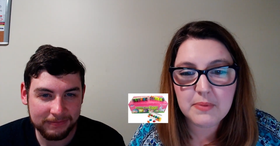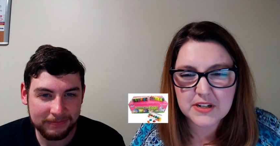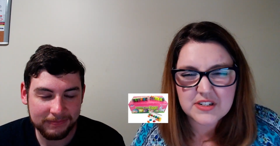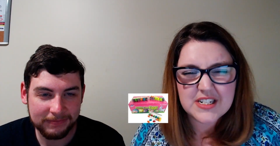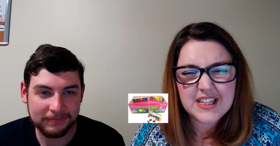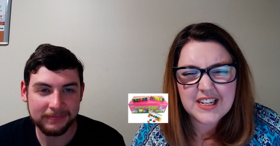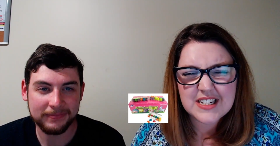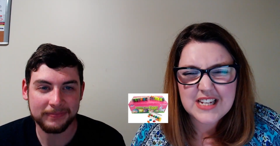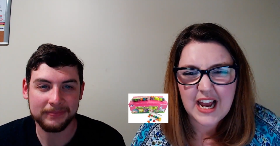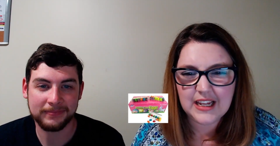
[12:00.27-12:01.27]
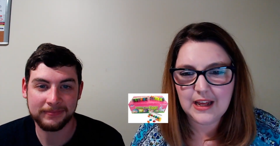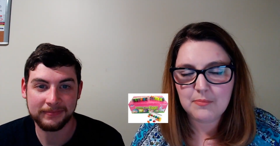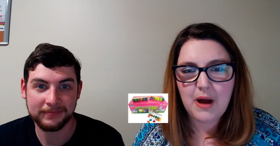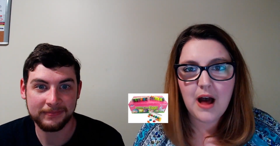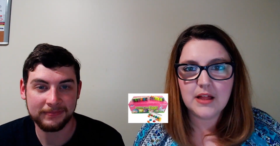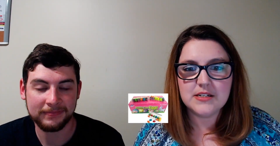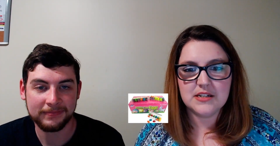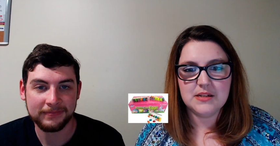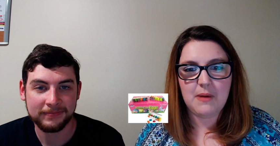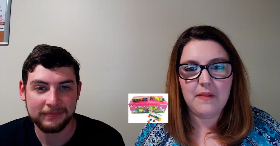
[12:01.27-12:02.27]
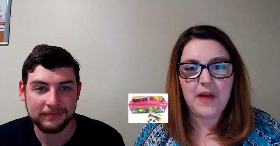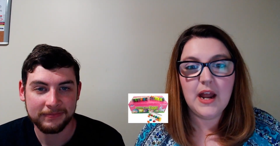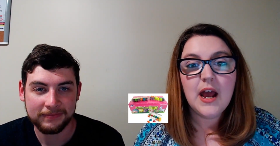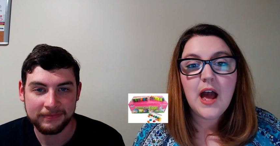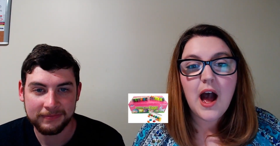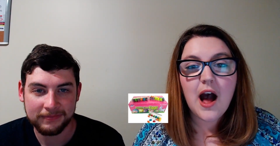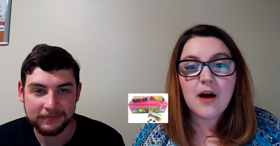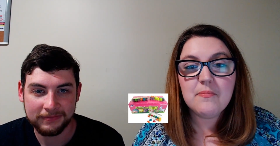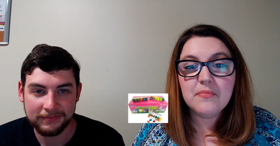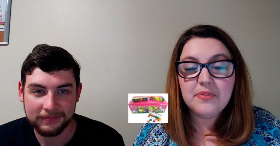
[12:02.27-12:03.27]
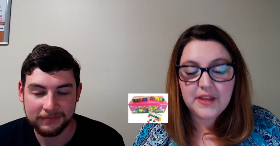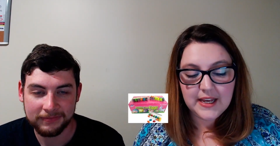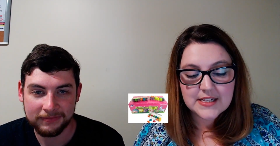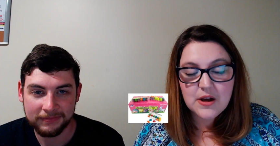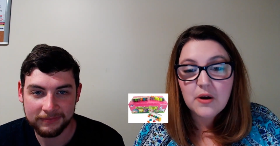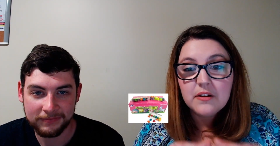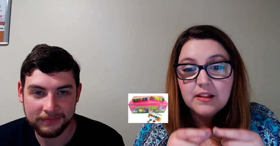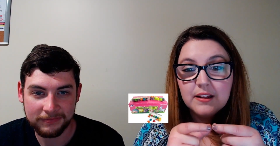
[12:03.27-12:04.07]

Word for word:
Speaker 1: picture. It's a little tiny. I apologize about that. Um, these are the